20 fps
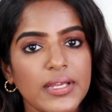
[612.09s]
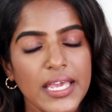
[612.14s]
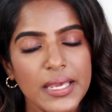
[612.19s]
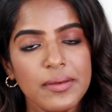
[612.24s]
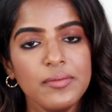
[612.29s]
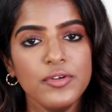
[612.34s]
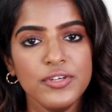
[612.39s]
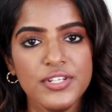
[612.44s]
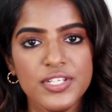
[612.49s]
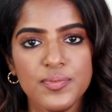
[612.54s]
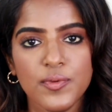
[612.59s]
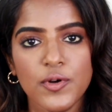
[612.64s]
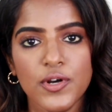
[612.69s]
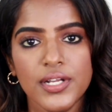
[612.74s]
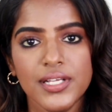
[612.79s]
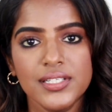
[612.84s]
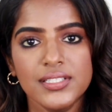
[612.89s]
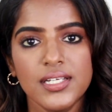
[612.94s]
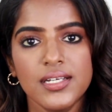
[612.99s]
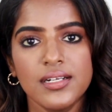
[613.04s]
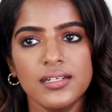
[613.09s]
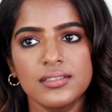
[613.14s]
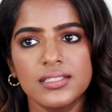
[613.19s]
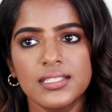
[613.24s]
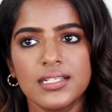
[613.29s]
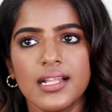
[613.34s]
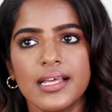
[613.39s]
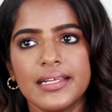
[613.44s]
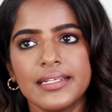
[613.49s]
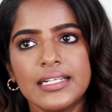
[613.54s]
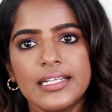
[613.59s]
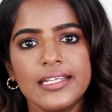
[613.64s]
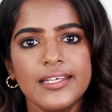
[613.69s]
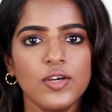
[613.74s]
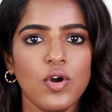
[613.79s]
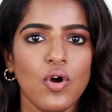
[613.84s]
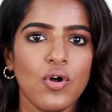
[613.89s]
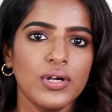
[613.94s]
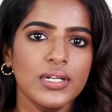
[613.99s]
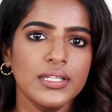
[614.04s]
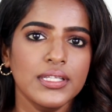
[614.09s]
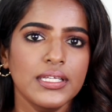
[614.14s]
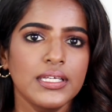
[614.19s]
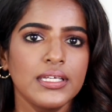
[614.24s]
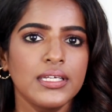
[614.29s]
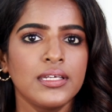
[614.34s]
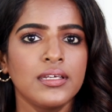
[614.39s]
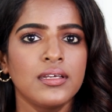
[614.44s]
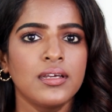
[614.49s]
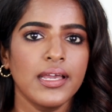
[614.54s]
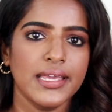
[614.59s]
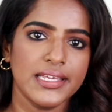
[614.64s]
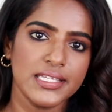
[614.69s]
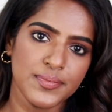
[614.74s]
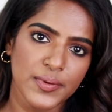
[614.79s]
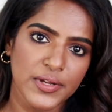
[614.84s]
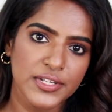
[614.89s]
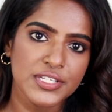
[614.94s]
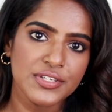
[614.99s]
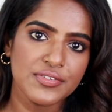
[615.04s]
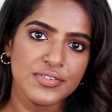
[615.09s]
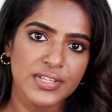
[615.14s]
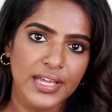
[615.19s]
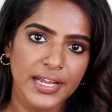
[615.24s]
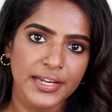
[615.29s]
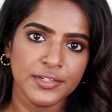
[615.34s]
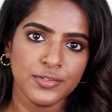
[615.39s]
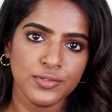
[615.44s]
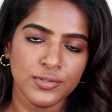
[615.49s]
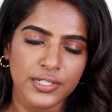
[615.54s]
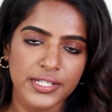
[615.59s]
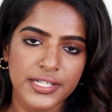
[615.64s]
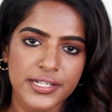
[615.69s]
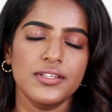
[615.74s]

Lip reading: K-Beauty's products are slightly on the expensive side only.